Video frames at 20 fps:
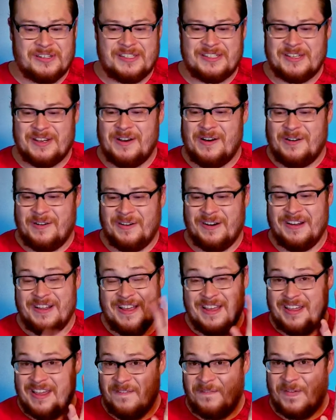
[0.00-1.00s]
so
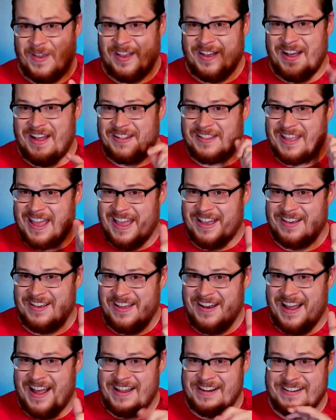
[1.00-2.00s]
if you caught that,
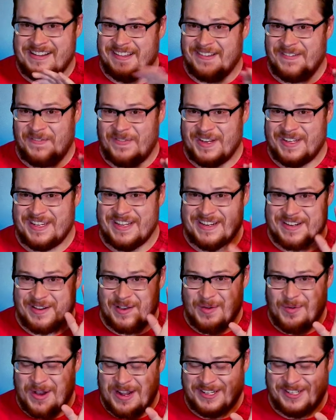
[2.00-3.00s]
good on you. If you didn't,
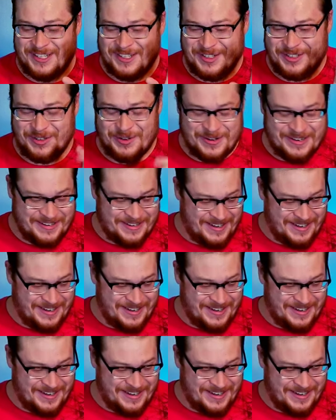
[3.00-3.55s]
go watch the short,